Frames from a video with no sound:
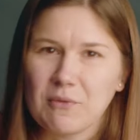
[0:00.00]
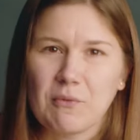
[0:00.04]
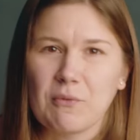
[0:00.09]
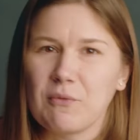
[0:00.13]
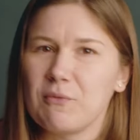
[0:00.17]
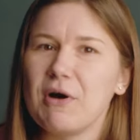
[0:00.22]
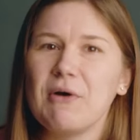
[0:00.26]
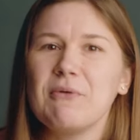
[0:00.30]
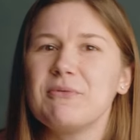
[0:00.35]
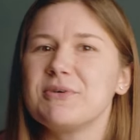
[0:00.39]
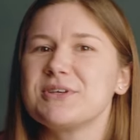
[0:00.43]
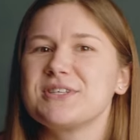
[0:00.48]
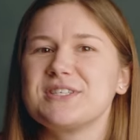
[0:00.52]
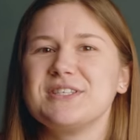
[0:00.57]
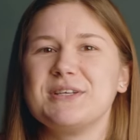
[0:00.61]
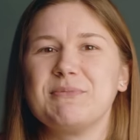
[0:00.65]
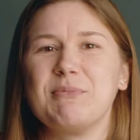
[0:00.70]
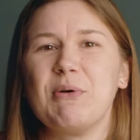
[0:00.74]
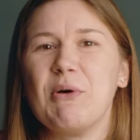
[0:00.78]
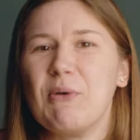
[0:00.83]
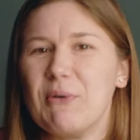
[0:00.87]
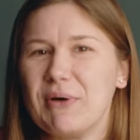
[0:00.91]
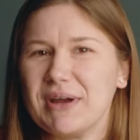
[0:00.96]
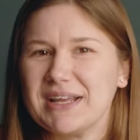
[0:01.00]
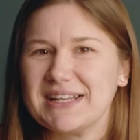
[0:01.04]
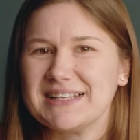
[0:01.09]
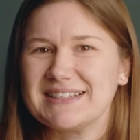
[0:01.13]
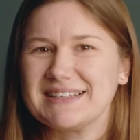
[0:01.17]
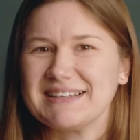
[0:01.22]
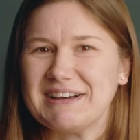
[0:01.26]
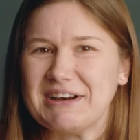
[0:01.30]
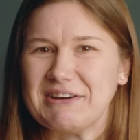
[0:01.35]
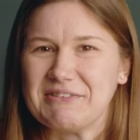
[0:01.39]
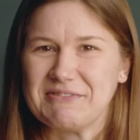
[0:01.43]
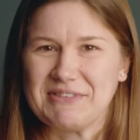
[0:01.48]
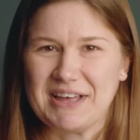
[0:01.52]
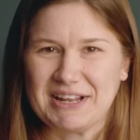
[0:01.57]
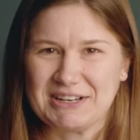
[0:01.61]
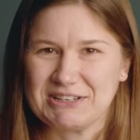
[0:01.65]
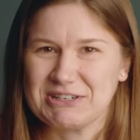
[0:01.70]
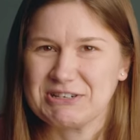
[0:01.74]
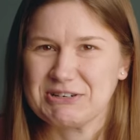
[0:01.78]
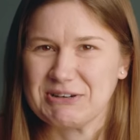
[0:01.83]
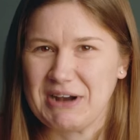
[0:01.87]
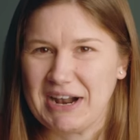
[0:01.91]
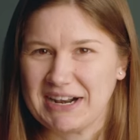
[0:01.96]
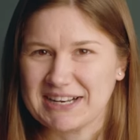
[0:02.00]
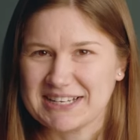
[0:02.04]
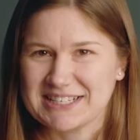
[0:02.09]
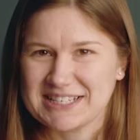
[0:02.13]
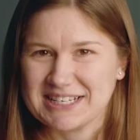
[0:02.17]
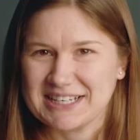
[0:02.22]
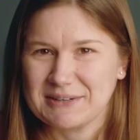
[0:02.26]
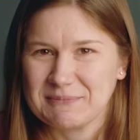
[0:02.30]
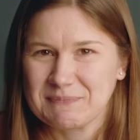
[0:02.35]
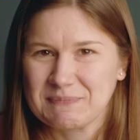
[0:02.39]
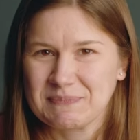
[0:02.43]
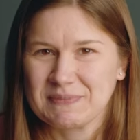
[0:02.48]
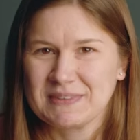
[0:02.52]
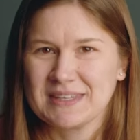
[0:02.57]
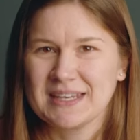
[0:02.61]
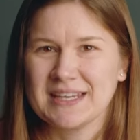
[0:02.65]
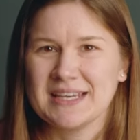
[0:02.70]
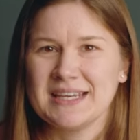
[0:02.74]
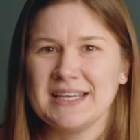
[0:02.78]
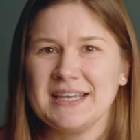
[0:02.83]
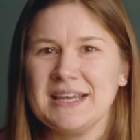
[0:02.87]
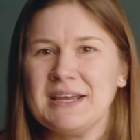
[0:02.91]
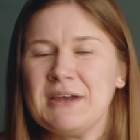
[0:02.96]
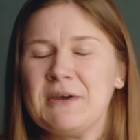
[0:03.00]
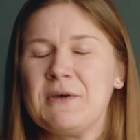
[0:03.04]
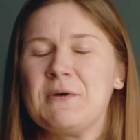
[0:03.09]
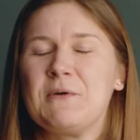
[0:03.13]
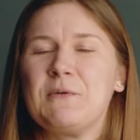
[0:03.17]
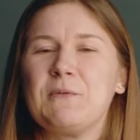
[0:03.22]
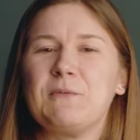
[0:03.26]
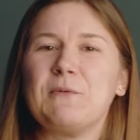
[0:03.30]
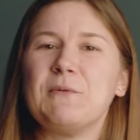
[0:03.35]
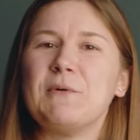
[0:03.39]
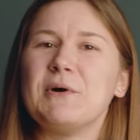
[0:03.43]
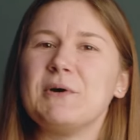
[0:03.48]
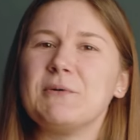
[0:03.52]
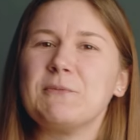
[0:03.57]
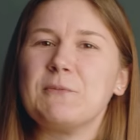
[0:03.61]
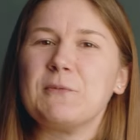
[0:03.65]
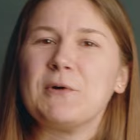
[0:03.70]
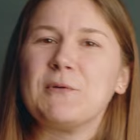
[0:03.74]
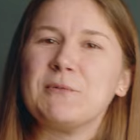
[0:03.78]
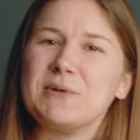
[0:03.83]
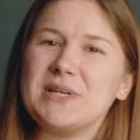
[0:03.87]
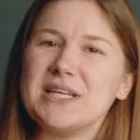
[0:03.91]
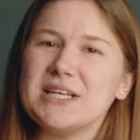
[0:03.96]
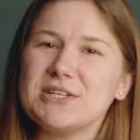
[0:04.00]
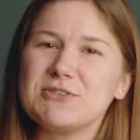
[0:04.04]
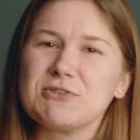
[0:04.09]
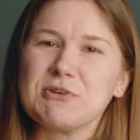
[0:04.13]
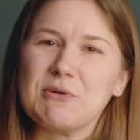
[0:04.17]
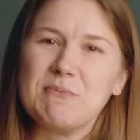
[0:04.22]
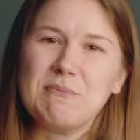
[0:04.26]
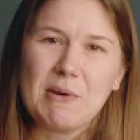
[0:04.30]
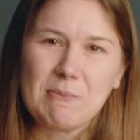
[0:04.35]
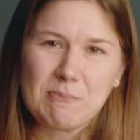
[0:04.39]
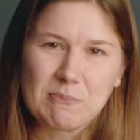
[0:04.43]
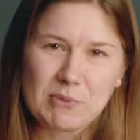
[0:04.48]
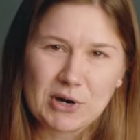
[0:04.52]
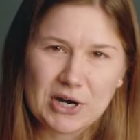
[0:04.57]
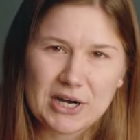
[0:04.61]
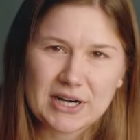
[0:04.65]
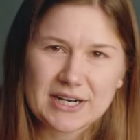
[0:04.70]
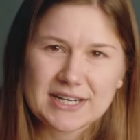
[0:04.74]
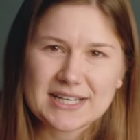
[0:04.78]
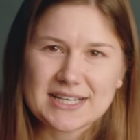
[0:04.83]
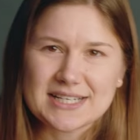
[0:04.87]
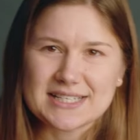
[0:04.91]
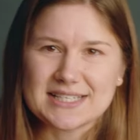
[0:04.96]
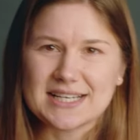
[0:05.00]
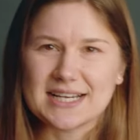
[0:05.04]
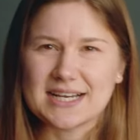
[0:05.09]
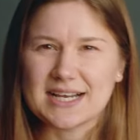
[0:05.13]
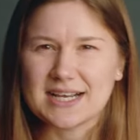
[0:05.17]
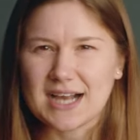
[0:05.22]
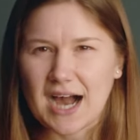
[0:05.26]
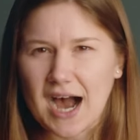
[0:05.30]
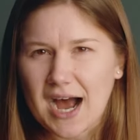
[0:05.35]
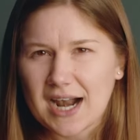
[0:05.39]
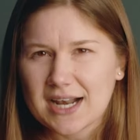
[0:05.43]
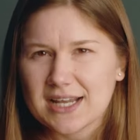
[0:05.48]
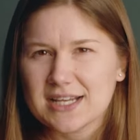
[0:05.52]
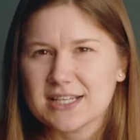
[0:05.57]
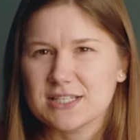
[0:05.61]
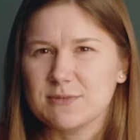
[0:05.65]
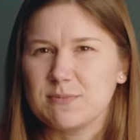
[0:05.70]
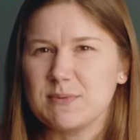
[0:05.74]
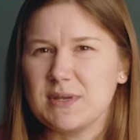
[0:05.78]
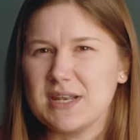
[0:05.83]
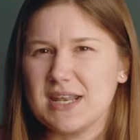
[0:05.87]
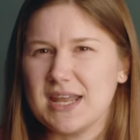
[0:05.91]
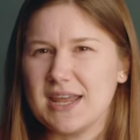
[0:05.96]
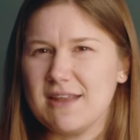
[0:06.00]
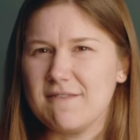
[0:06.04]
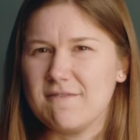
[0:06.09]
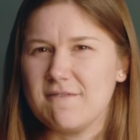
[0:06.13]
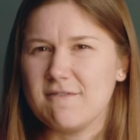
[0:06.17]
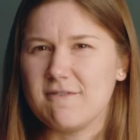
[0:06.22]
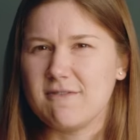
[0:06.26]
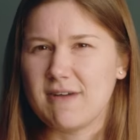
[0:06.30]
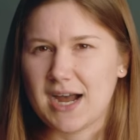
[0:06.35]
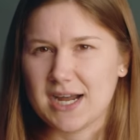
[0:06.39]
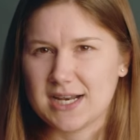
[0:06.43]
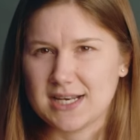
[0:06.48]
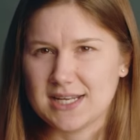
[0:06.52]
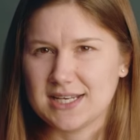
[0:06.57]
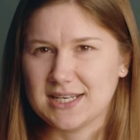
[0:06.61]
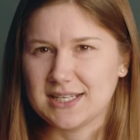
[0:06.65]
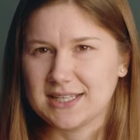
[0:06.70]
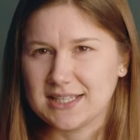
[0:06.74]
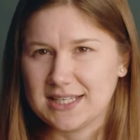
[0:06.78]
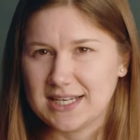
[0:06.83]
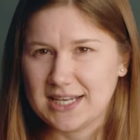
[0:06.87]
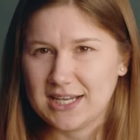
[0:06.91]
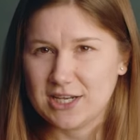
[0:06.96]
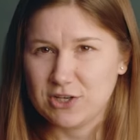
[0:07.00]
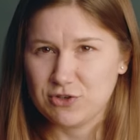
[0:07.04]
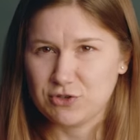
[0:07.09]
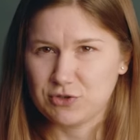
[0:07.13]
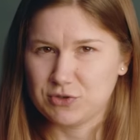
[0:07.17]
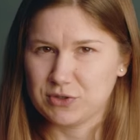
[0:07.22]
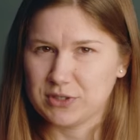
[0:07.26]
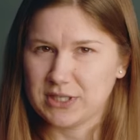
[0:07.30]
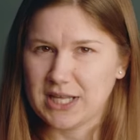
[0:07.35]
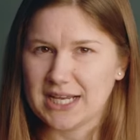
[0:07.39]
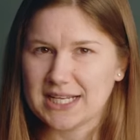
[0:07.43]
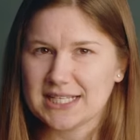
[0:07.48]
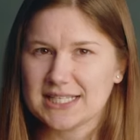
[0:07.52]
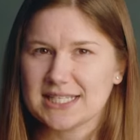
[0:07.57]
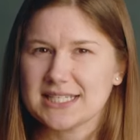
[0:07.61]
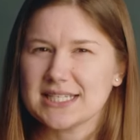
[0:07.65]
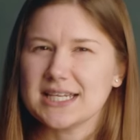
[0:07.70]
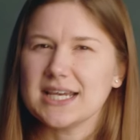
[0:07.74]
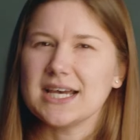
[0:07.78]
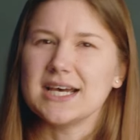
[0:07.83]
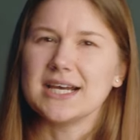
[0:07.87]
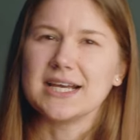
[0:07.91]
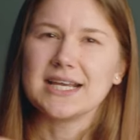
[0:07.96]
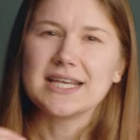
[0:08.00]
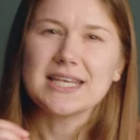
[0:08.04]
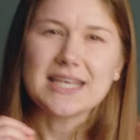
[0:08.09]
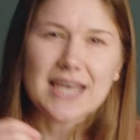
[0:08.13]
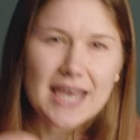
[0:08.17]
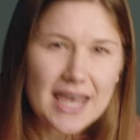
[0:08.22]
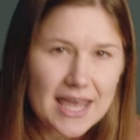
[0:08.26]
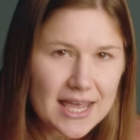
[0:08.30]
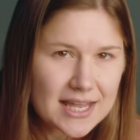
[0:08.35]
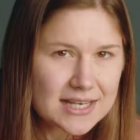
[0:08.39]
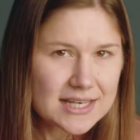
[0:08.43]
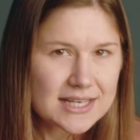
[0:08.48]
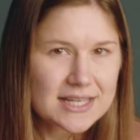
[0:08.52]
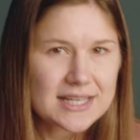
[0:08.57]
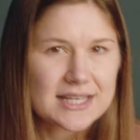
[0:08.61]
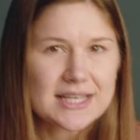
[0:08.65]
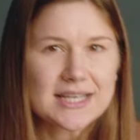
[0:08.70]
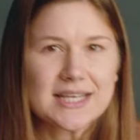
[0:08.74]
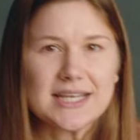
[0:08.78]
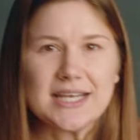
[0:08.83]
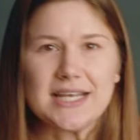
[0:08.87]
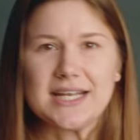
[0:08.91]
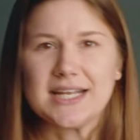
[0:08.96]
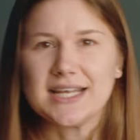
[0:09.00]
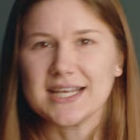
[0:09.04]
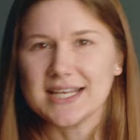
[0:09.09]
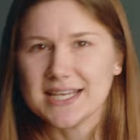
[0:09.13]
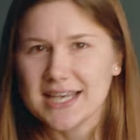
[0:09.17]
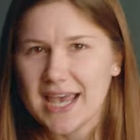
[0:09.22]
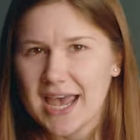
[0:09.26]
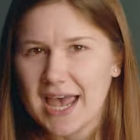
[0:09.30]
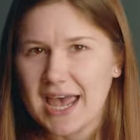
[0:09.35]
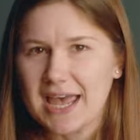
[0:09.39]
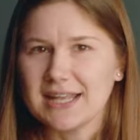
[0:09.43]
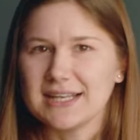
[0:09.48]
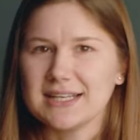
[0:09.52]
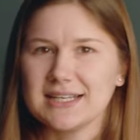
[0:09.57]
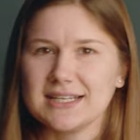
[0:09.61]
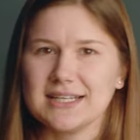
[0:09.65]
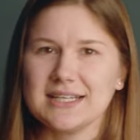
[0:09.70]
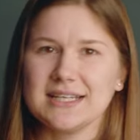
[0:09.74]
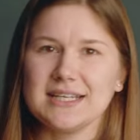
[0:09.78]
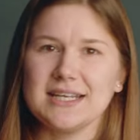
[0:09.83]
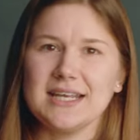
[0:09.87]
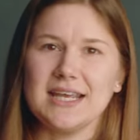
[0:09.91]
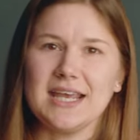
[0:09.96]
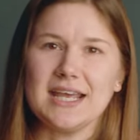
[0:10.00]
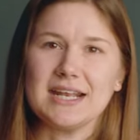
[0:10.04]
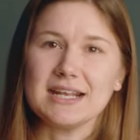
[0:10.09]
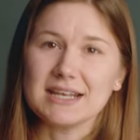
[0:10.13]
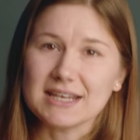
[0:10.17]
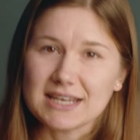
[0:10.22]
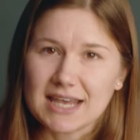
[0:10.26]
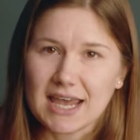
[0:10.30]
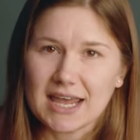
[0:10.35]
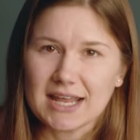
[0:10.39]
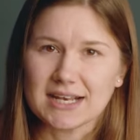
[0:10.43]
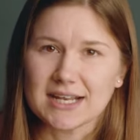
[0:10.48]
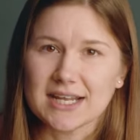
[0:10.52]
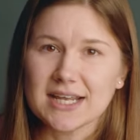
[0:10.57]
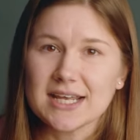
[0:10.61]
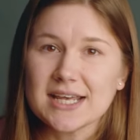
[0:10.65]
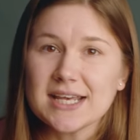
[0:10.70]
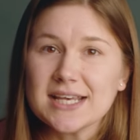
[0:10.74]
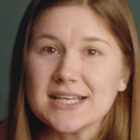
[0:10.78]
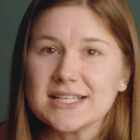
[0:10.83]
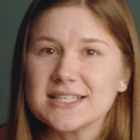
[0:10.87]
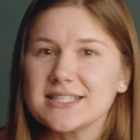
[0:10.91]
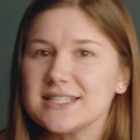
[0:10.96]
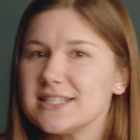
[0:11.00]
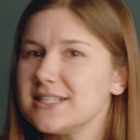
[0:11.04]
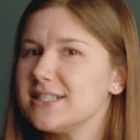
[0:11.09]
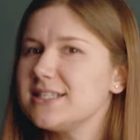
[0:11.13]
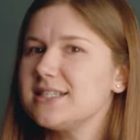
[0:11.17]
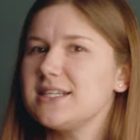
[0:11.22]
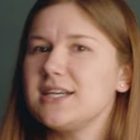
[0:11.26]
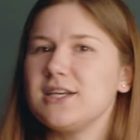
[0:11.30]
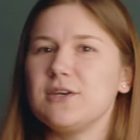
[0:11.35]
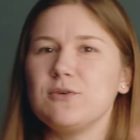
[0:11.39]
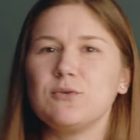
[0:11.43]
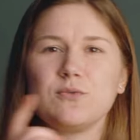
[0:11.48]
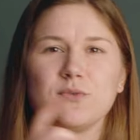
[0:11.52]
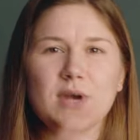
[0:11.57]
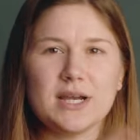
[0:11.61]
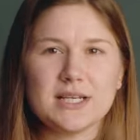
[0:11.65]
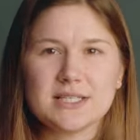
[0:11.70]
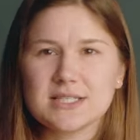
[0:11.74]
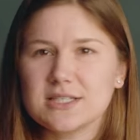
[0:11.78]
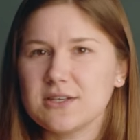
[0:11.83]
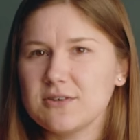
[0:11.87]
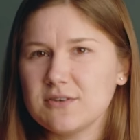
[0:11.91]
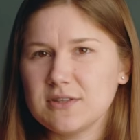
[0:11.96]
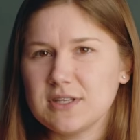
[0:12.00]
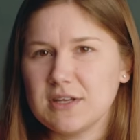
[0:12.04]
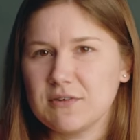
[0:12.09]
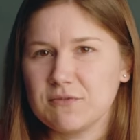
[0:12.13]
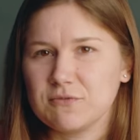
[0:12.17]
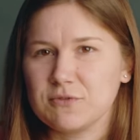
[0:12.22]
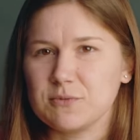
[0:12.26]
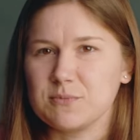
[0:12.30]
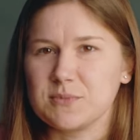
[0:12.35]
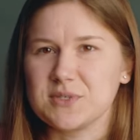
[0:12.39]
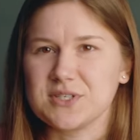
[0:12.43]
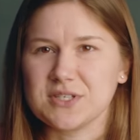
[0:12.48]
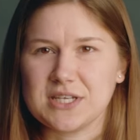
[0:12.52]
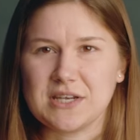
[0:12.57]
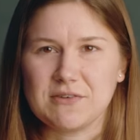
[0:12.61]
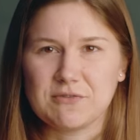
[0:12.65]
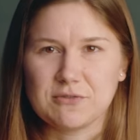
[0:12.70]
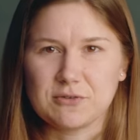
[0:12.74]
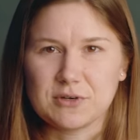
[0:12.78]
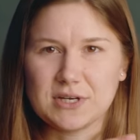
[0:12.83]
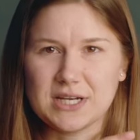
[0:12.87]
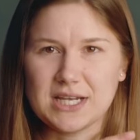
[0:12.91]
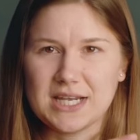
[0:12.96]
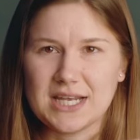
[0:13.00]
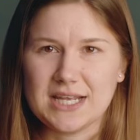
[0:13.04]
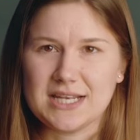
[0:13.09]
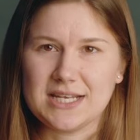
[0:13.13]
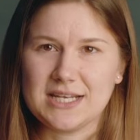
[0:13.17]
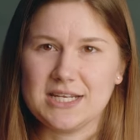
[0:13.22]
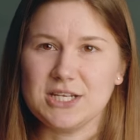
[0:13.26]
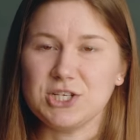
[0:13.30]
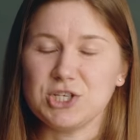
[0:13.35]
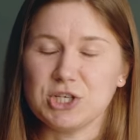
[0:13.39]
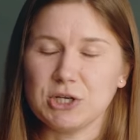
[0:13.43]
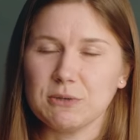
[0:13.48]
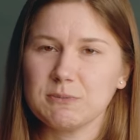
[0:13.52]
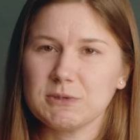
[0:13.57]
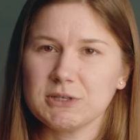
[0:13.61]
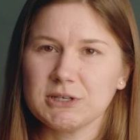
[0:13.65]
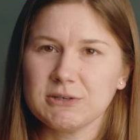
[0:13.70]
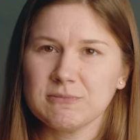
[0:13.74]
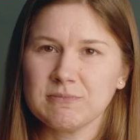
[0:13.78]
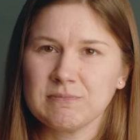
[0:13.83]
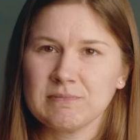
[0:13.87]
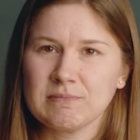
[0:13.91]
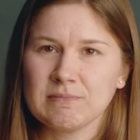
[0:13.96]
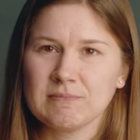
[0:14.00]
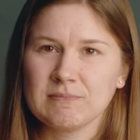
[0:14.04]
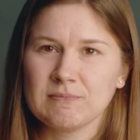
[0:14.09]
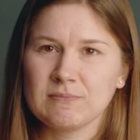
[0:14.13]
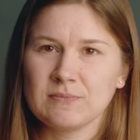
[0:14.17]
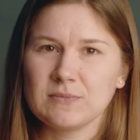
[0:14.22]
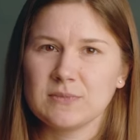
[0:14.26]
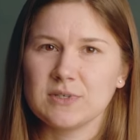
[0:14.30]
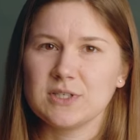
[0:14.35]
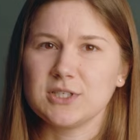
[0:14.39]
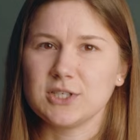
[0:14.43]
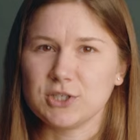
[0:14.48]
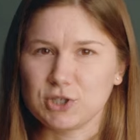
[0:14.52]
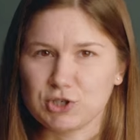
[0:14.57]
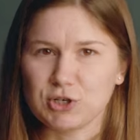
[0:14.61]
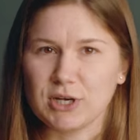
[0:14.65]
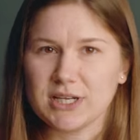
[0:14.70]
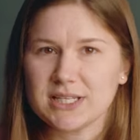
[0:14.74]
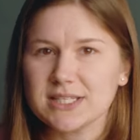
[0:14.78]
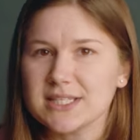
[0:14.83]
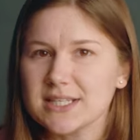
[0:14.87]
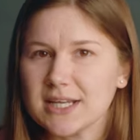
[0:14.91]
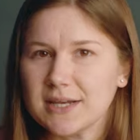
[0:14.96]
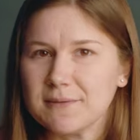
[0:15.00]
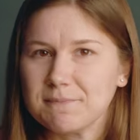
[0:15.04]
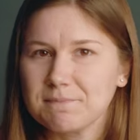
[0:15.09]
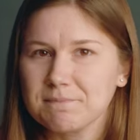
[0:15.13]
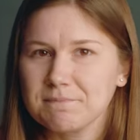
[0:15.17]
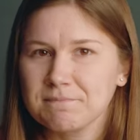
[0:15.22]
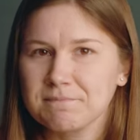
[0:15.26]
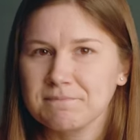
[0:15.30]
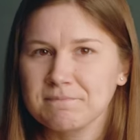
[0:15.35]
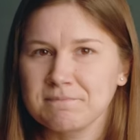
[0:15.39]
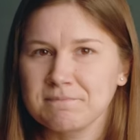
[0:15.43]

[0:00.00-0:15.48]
What was the point of that strategy? What, what we need to remember is that God has been inviting the Israelites again and again and again since He rescued them from slavery in Egypt to trust Him,